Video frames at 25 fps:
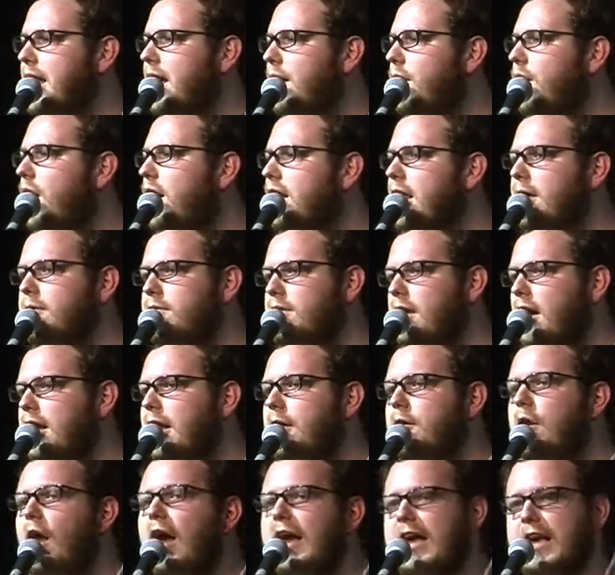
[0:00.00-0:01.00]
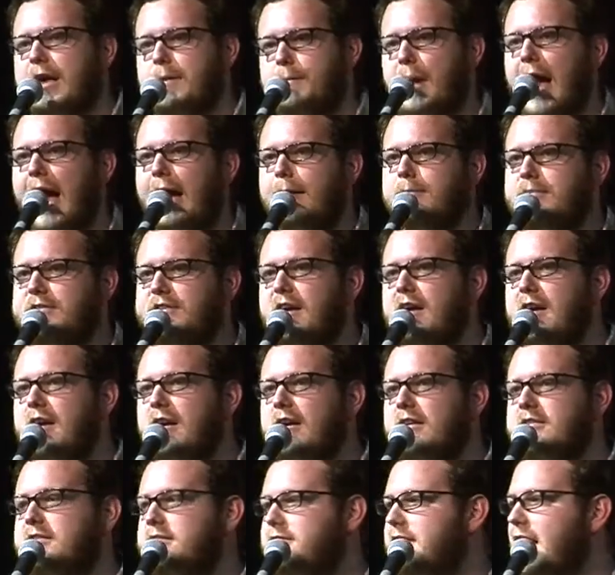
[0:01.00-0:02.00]
Now, I don't like kebabs,
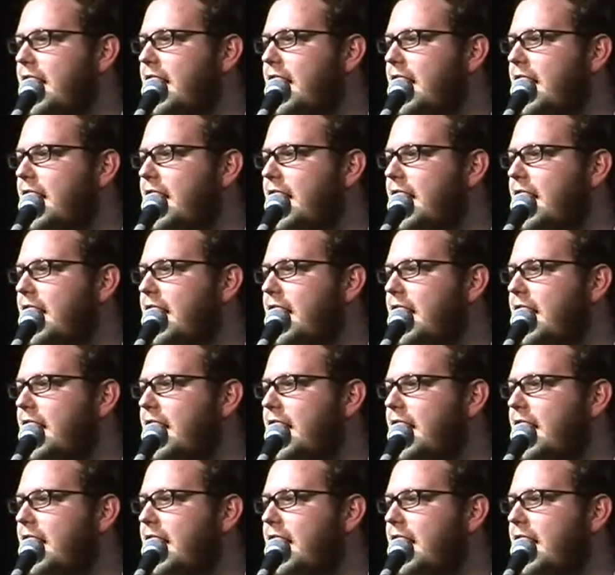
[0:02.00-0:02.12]
because